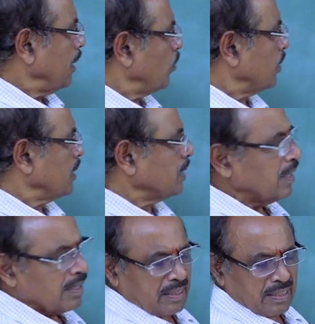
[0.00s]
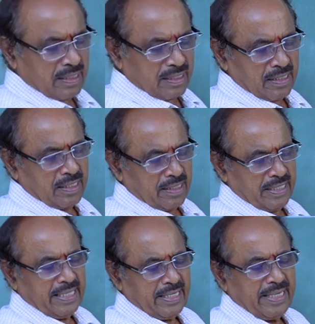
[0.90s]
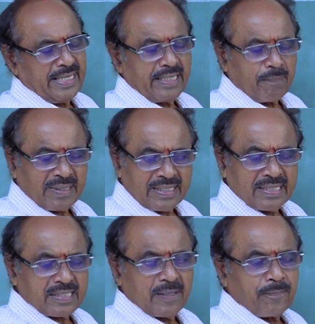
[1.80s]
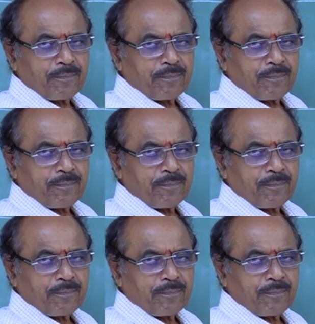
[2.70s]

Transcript: original independent